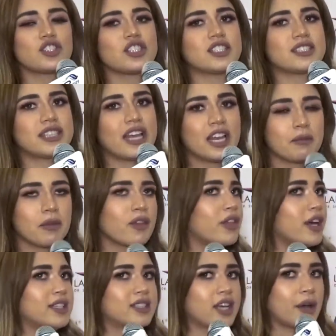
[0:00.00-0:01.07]
She's telling me
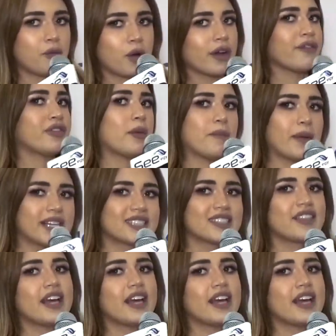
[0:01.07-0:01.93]
that I'm one of the best,